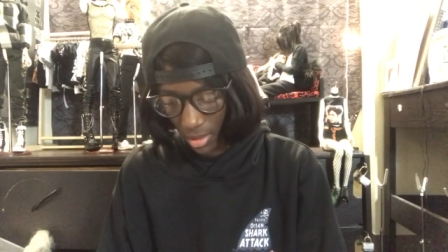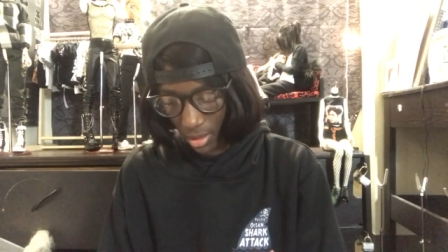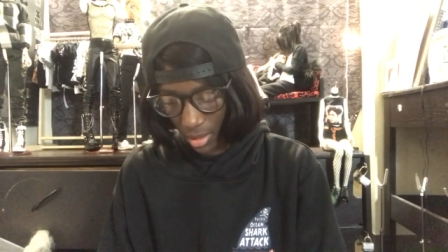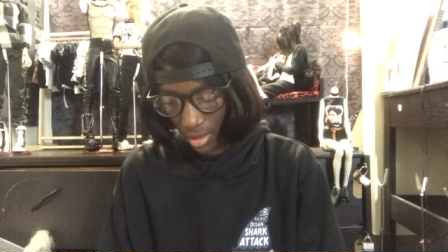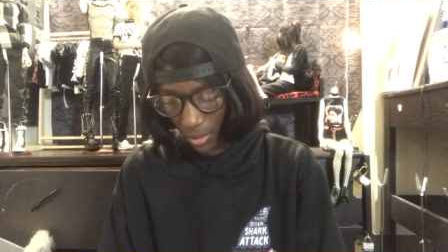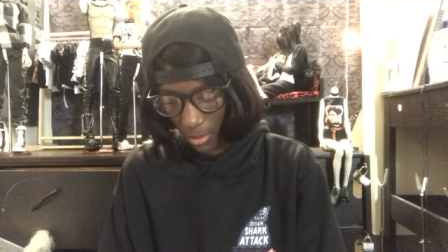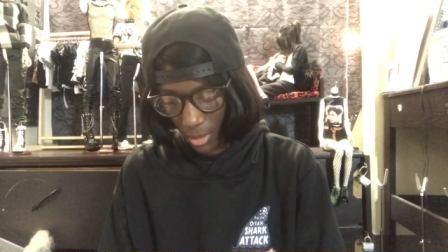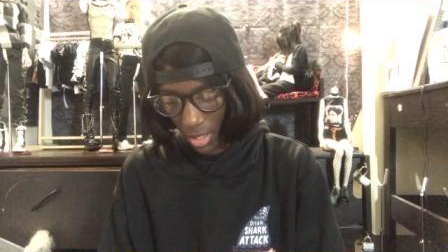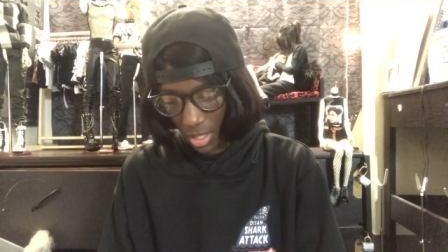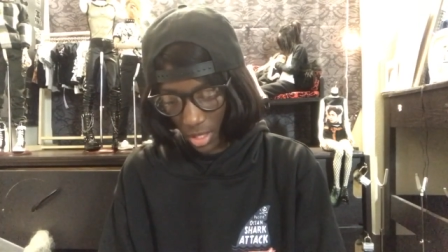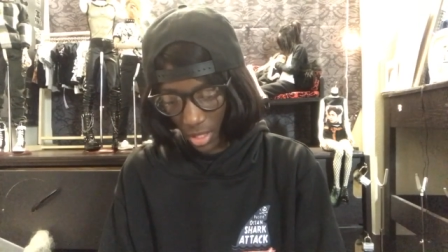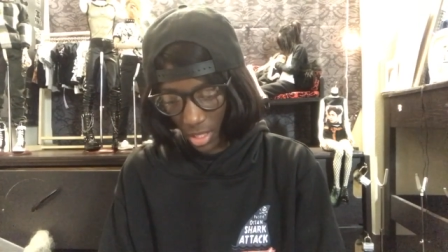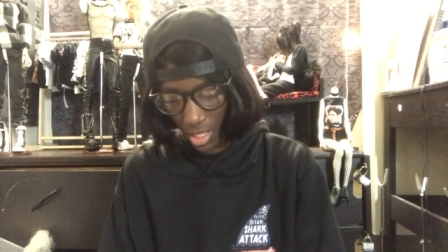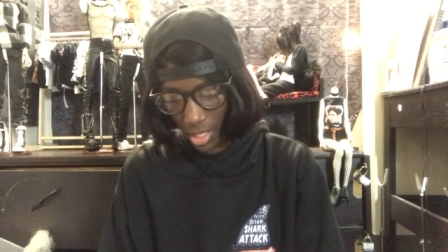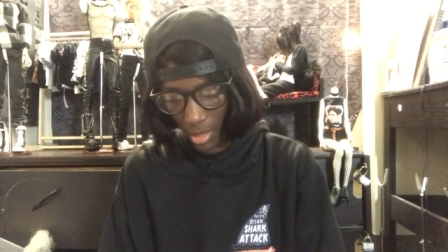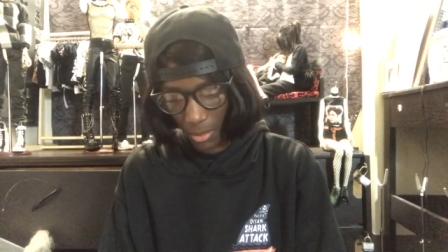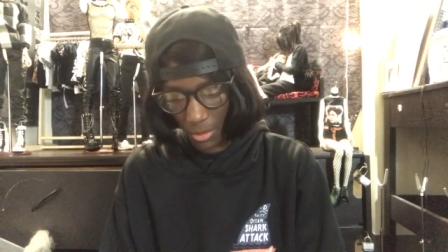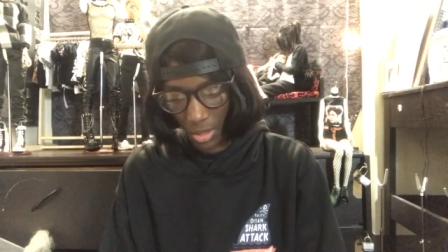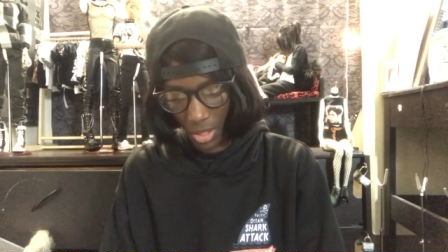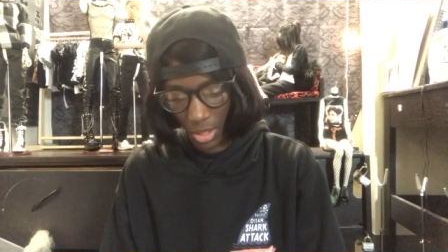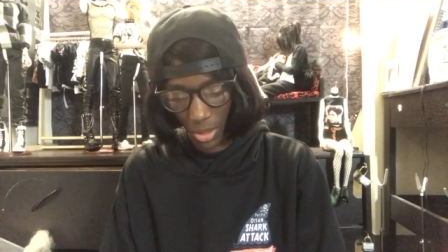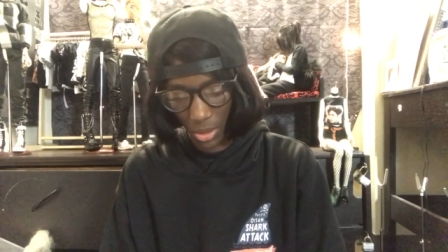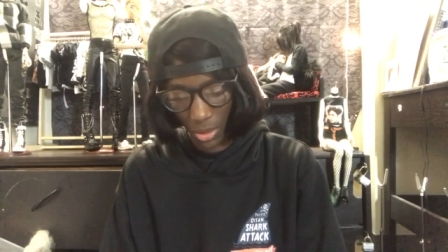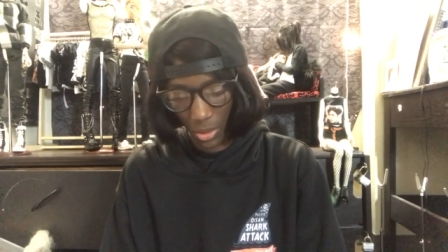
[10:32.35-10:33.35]
commission
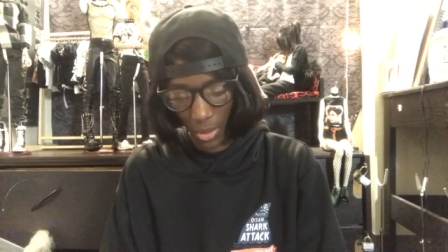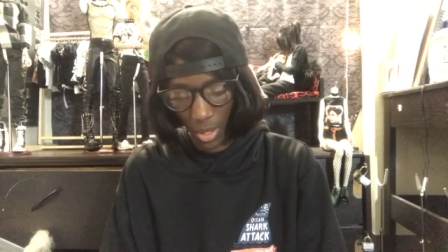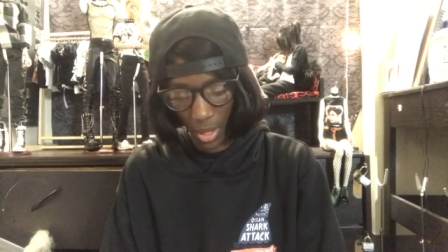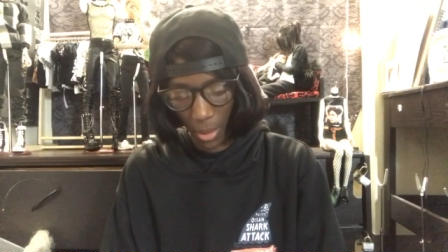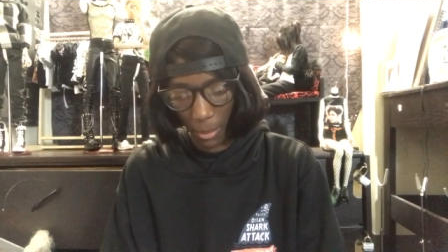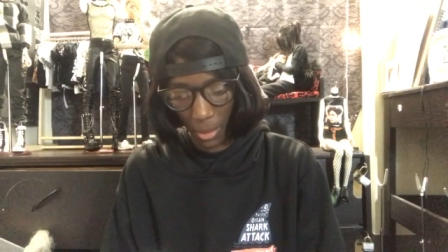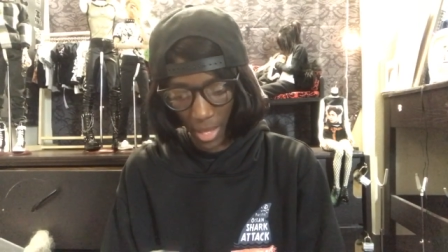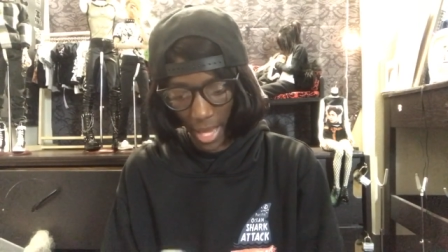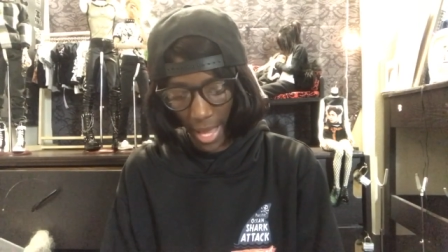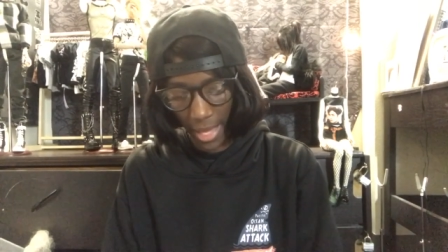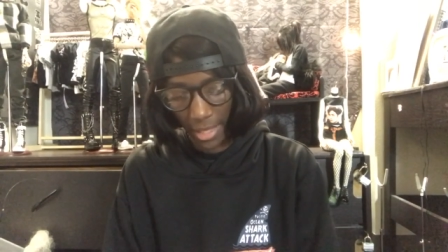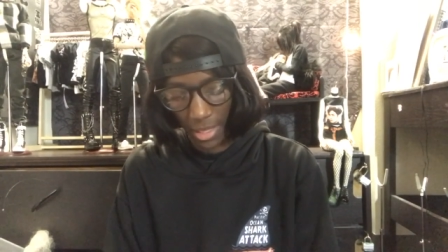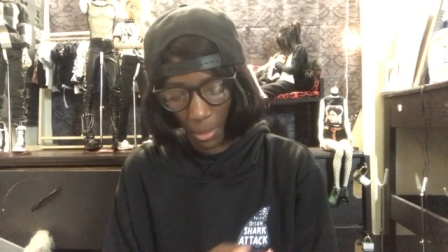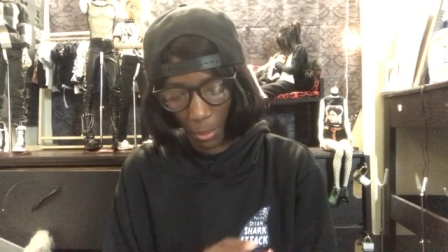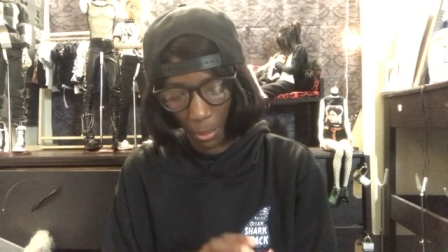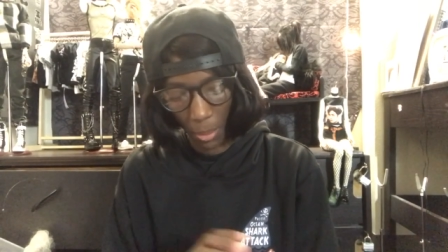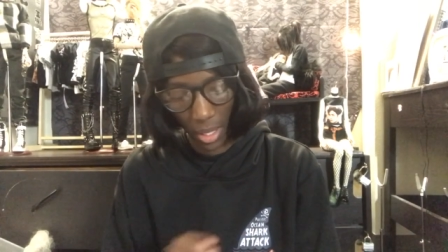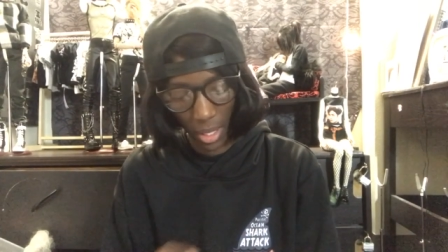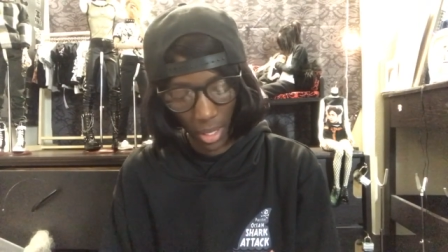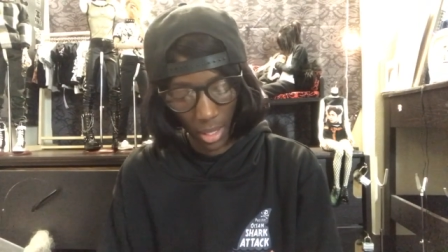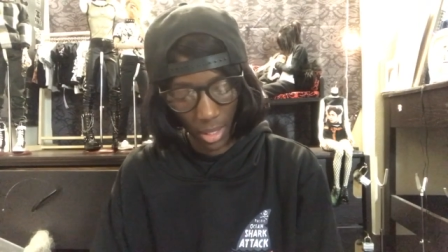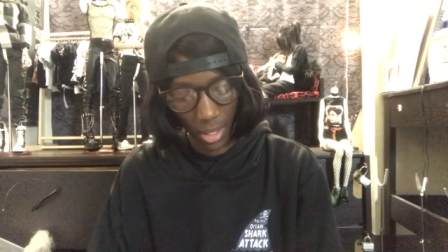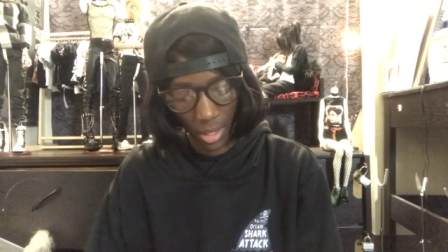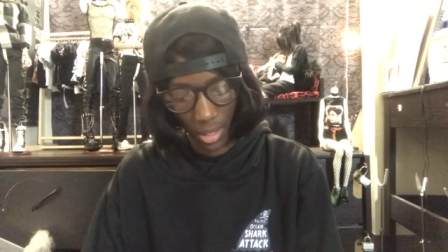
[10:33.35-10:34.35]
them to do a black to
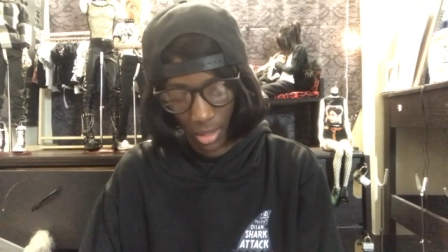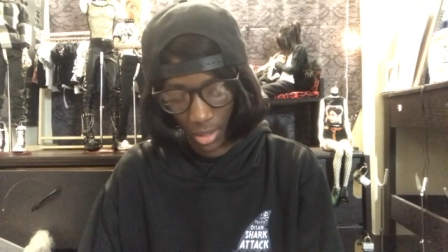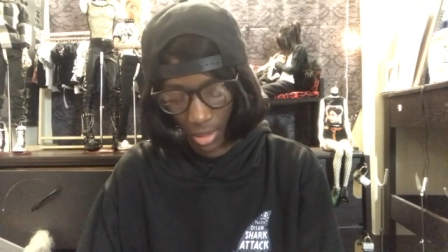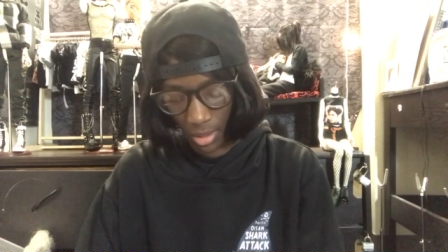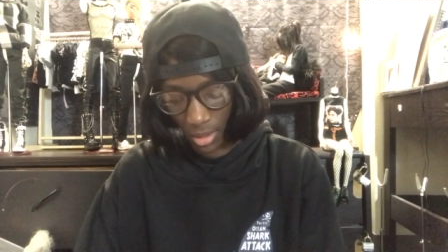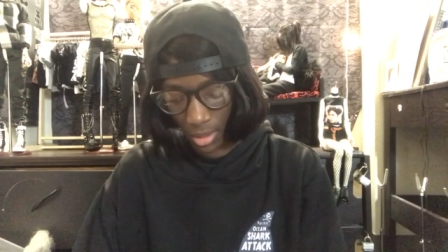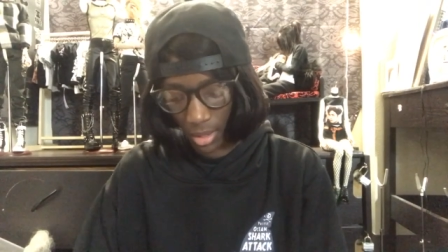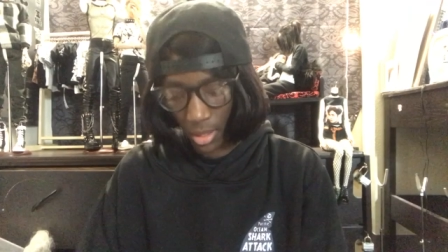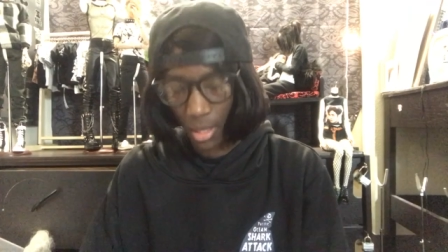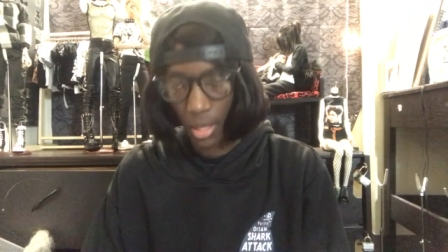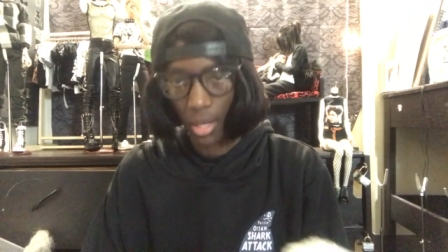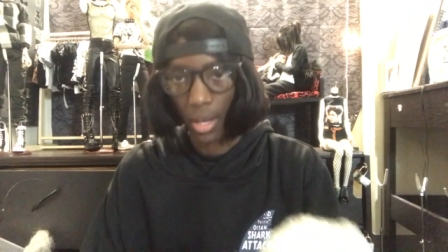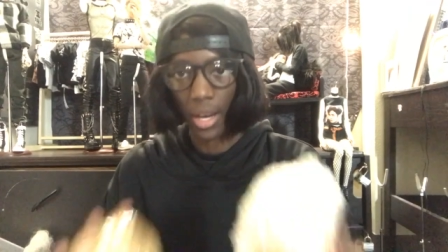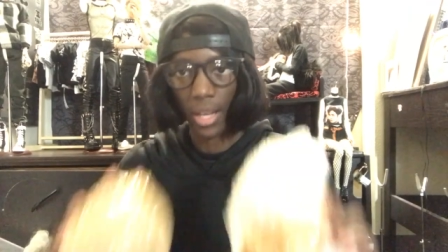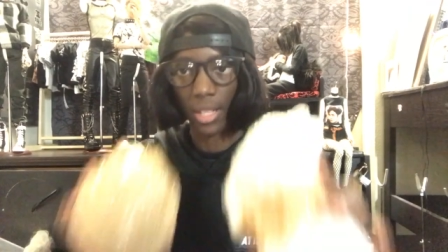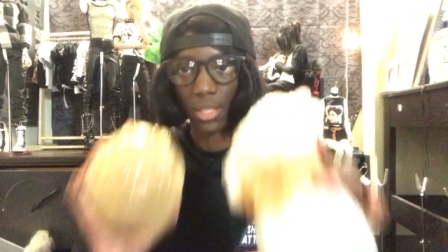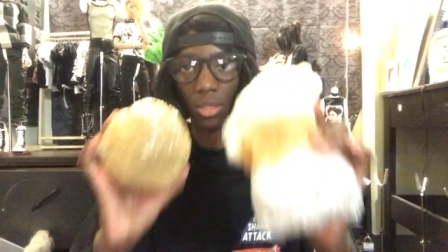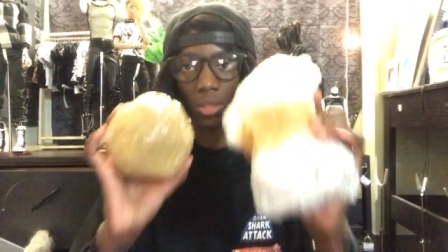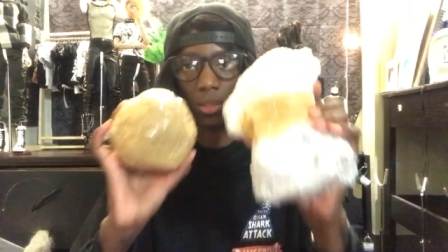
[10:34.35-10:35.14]
pink. All right,